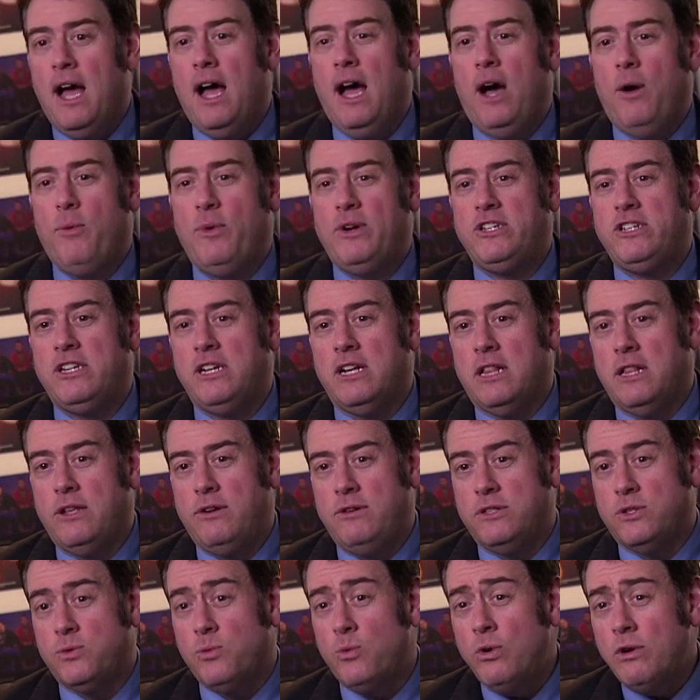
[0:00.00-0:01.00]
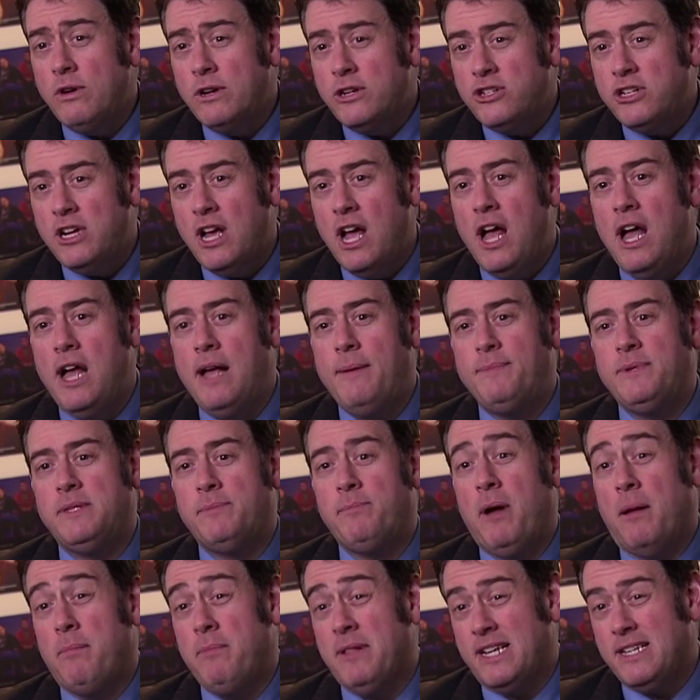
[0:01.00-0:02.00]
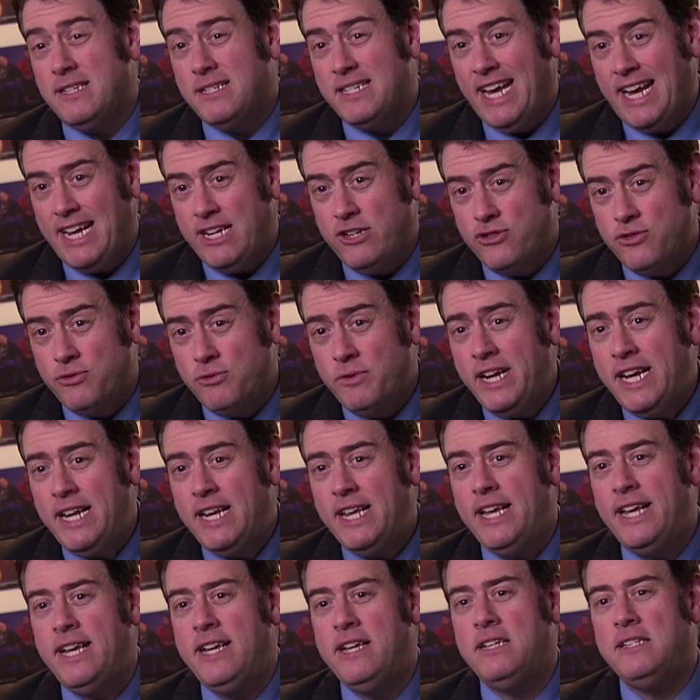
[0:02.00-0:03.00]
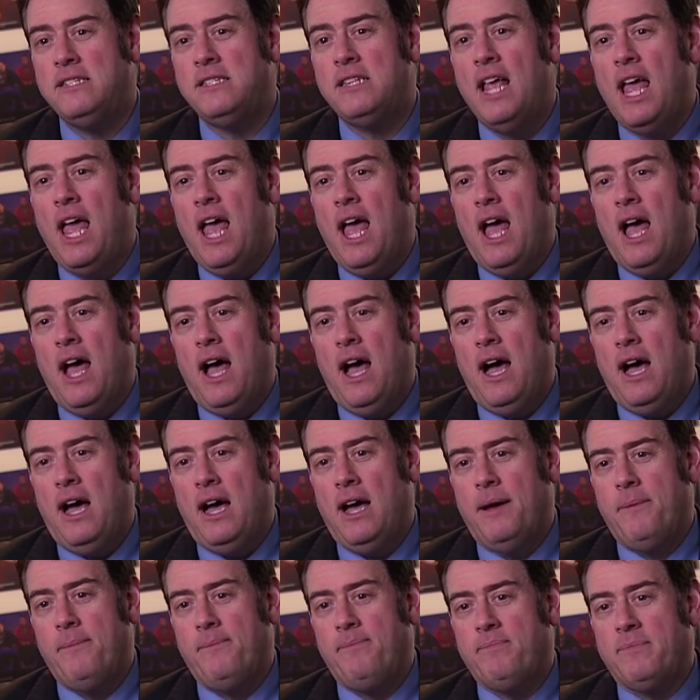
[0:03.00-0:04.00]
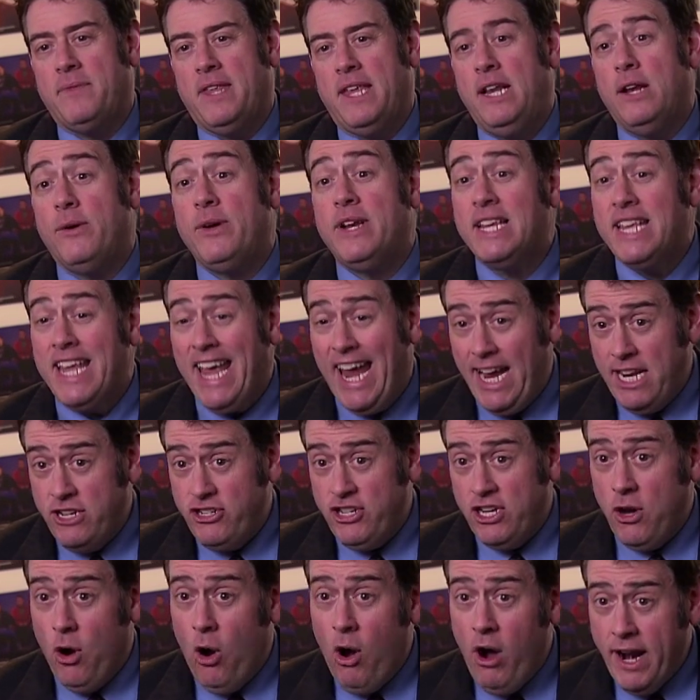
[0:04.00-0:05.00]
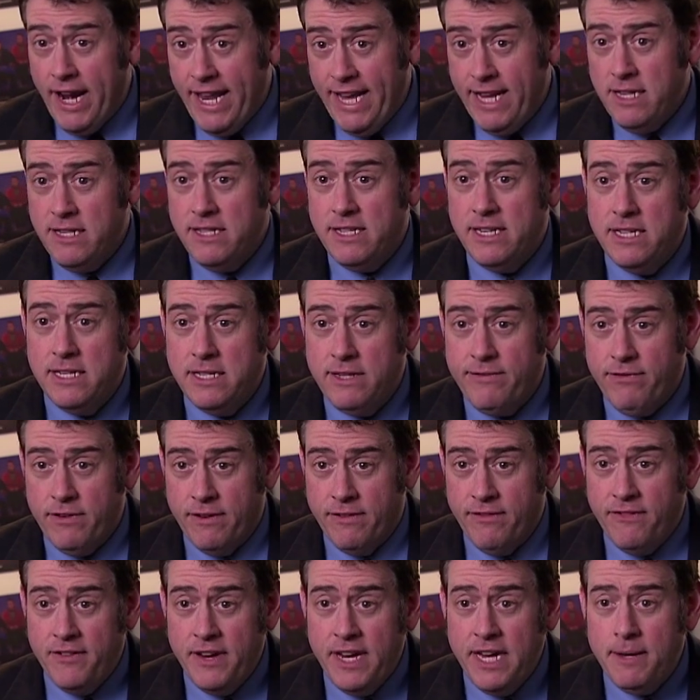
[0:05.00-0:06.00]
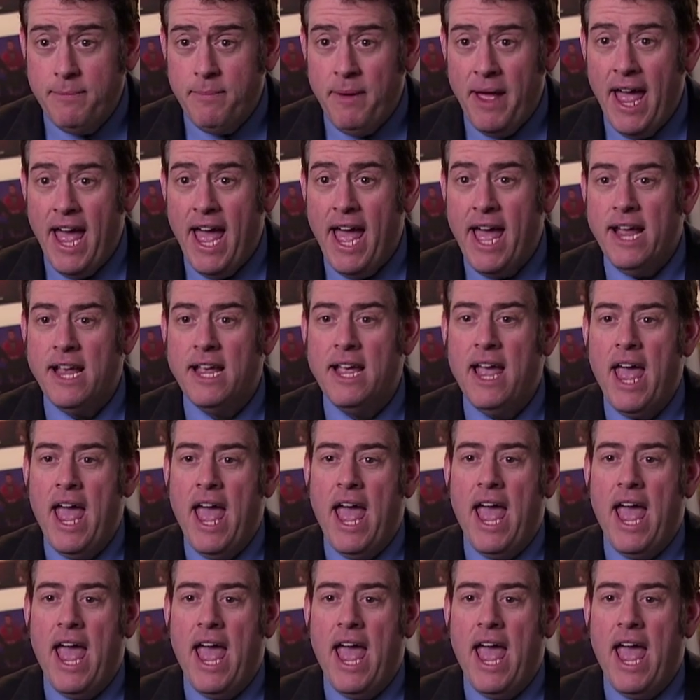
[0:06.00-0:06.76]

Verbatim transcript: Uh, which includes workshops, public staged readings, um, you know, engaging audiences for feedback,